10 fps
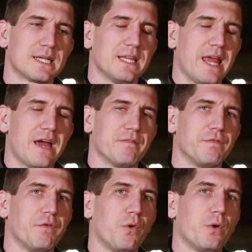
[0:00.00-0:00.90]
to that
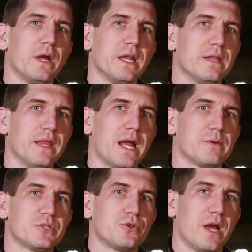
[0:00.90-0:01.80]
void that I
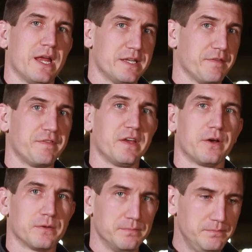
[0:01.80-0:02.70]
was trying to fill.